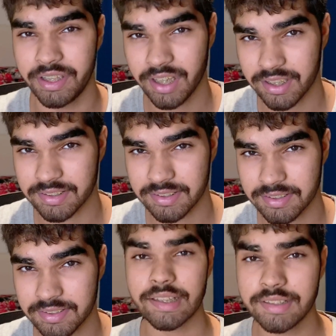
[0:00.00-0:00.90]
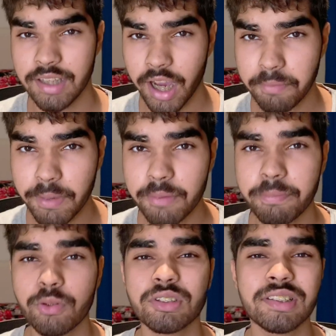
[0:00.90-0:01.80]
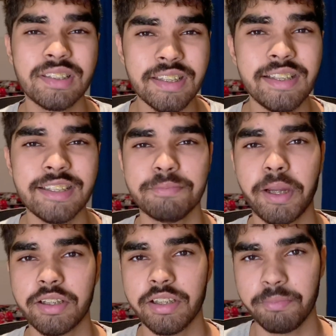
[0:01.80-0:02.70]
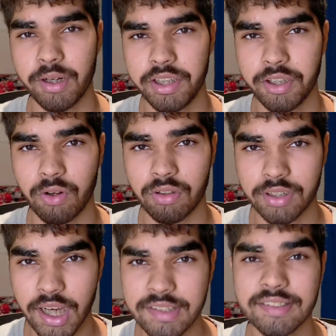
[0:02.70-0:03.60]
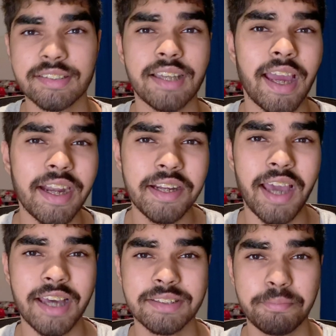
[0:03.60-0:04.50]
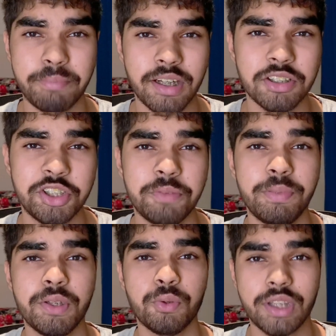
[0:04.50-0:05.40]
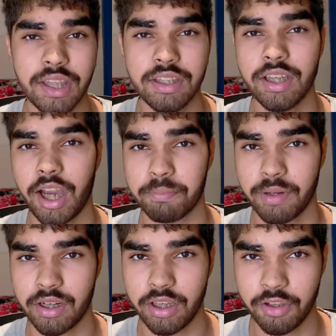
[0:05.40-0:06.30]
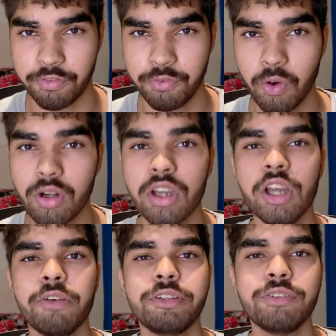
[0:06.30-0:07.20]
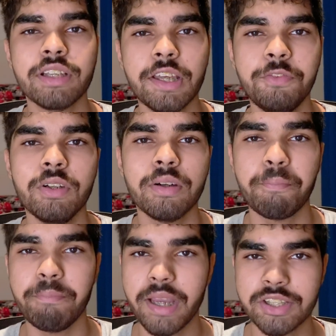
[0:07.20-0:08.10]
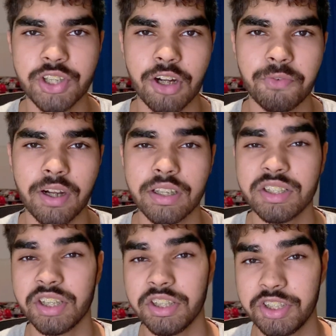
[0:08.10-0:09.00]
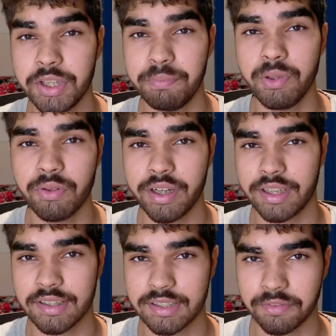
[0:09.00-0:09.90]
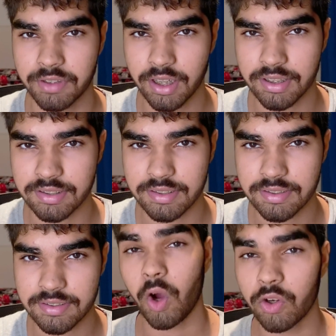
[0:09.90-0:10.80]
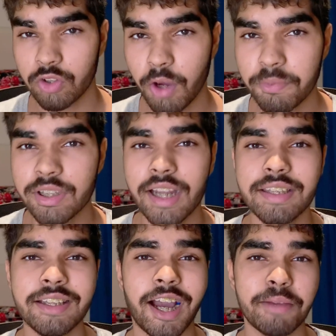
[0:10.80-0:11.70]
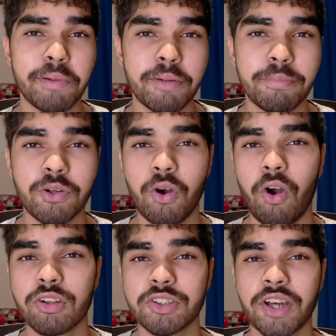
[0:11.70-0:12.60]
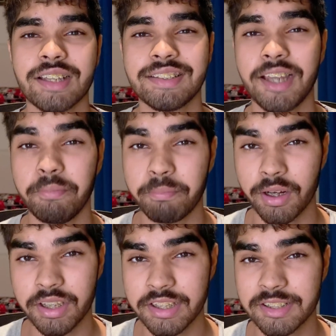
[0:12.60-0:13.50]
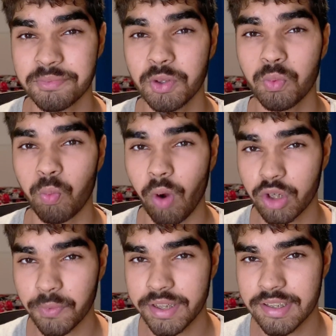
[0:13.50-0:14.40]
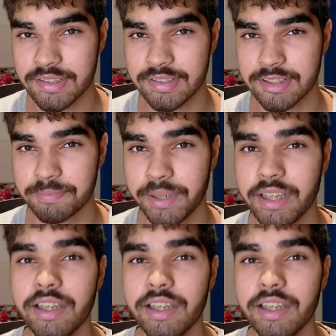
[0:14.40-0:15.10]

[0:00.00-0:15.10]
tasks, as the iPad Pro still is better in multi-core tasks and has a better GPU than the iPad Air 4, which will give you a major advantage in GPU intensive tasks. On top of that, the iPad Pro also has that buttery smooth 120Hz display,